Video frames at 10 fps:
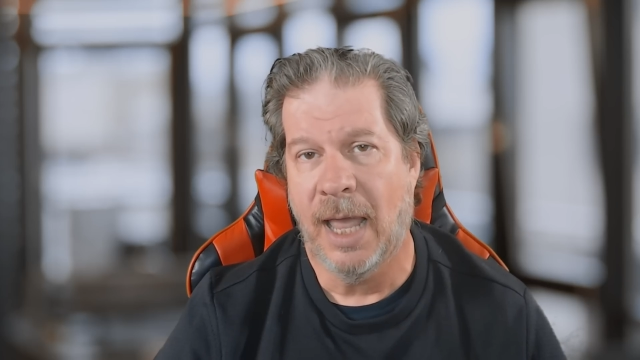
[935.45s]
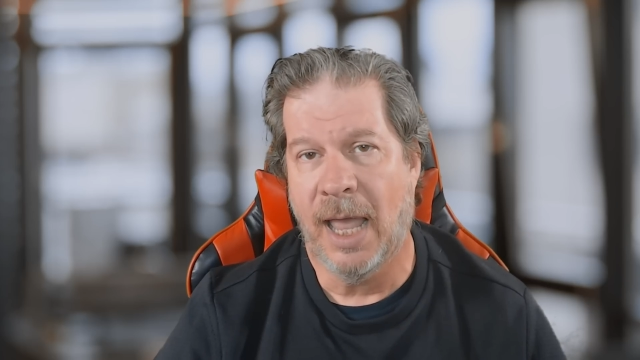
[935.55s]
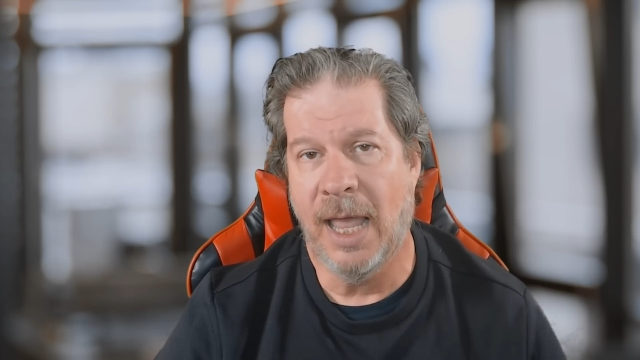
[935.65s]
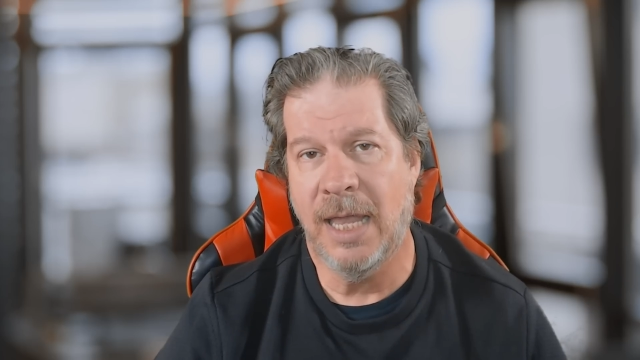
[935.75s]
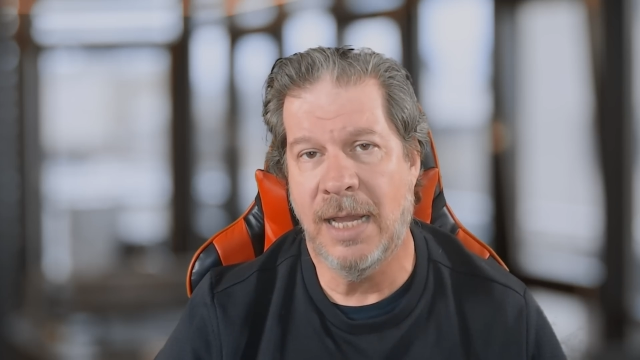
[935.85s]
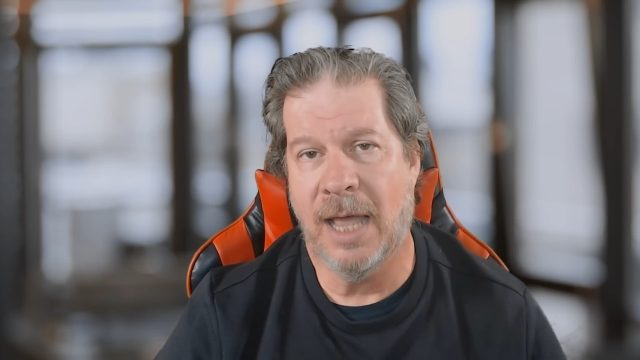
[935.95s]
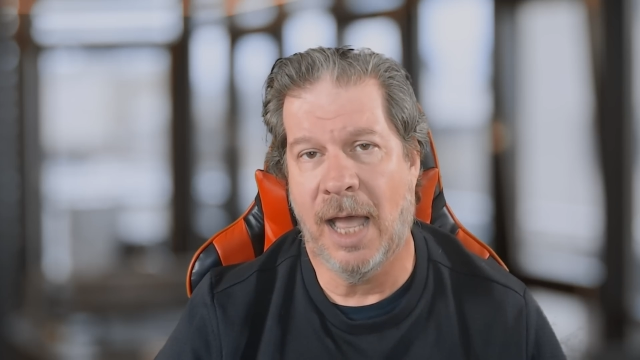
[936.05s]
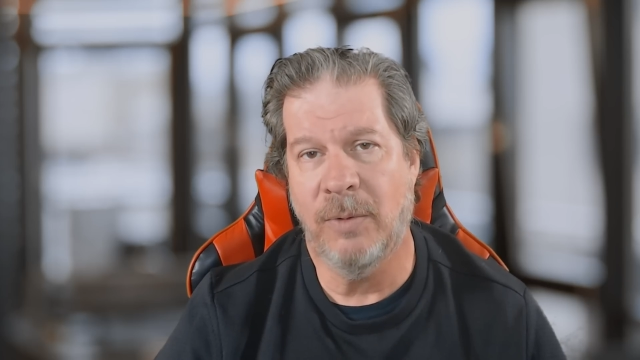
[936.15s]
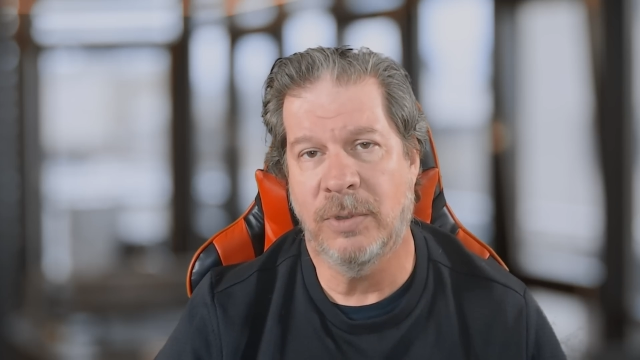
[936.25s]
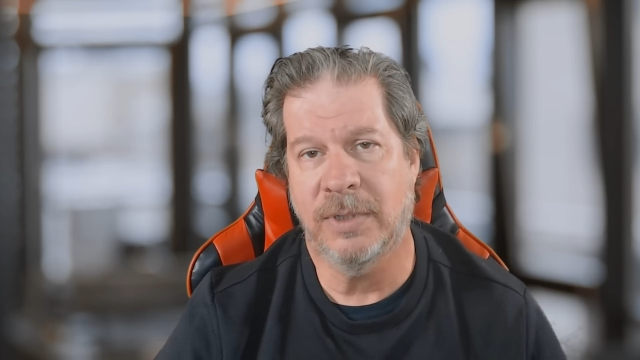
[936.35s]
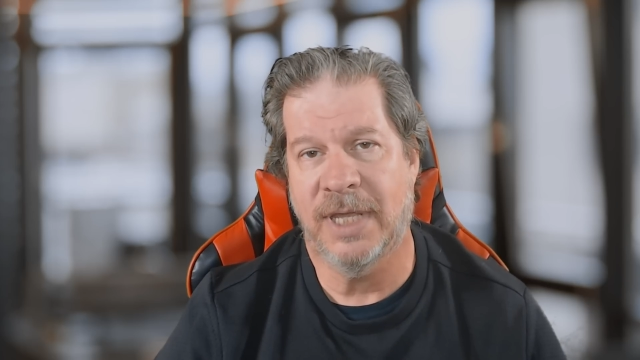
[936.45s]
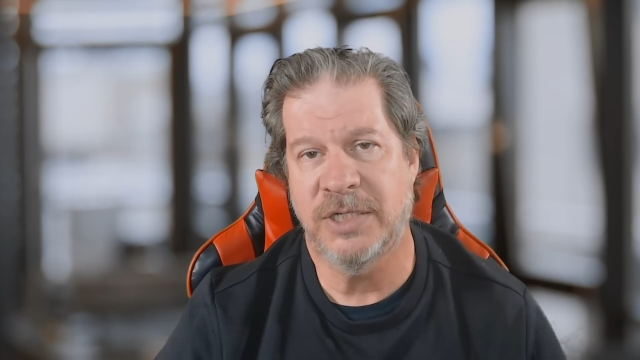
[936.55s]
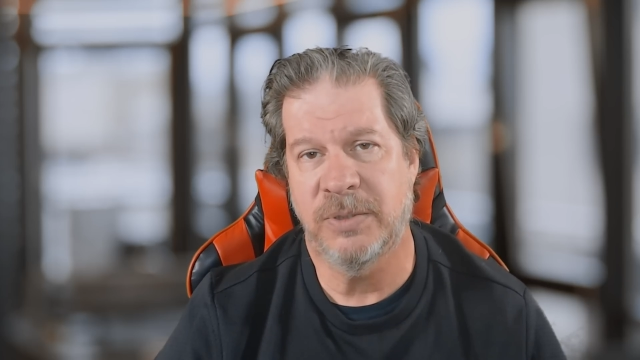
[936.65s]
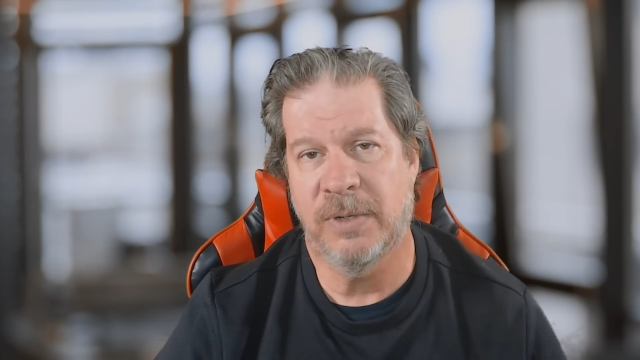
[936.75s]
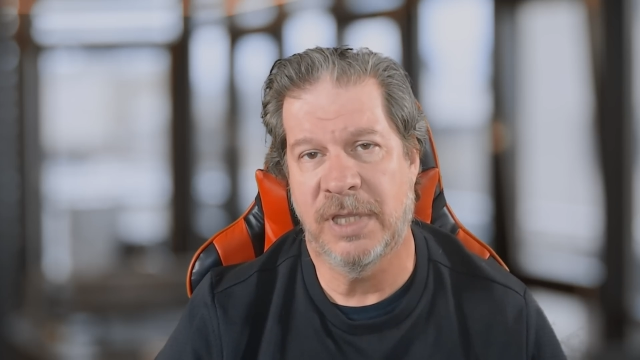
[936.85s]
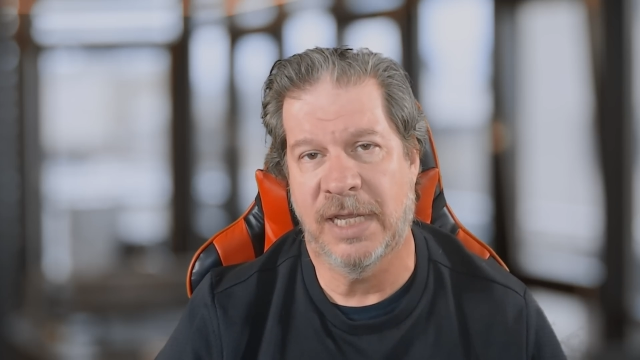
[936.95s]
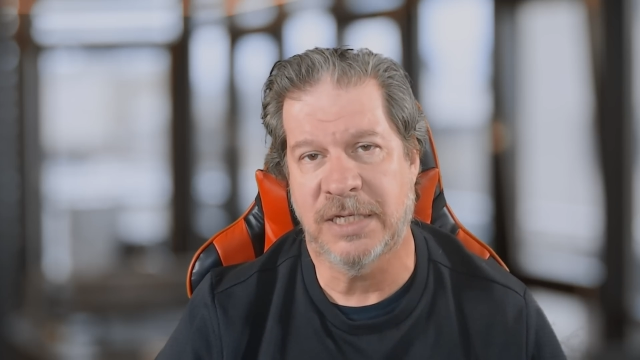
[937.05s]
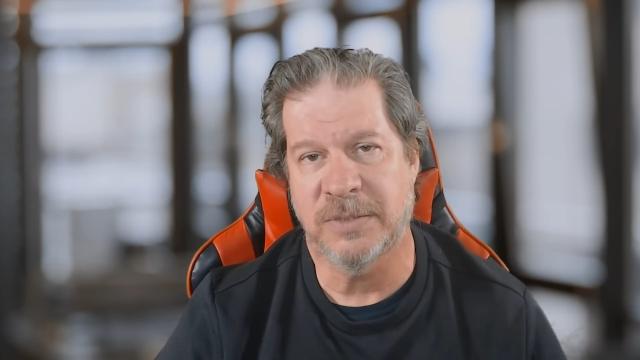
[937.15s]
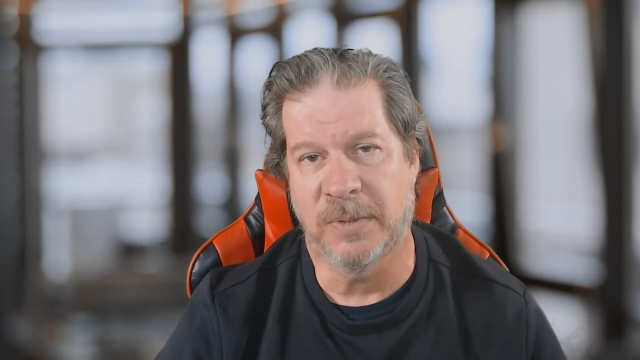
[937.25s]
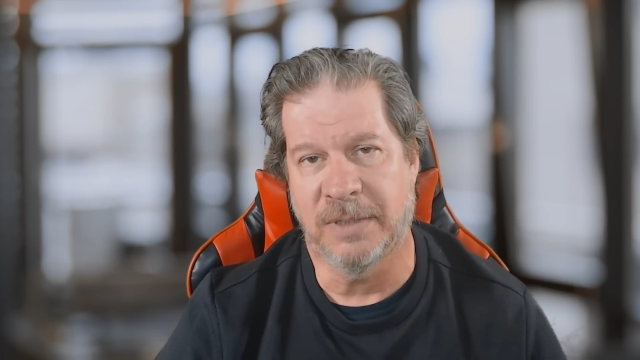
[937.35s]
And I will catch you on the
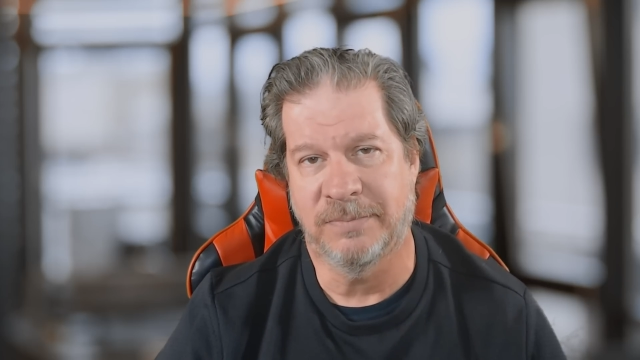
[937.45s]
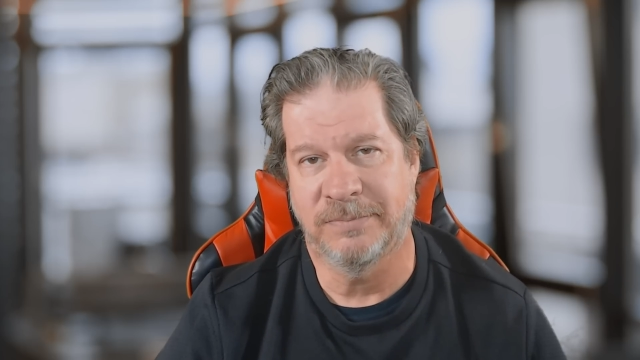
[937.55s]
next one.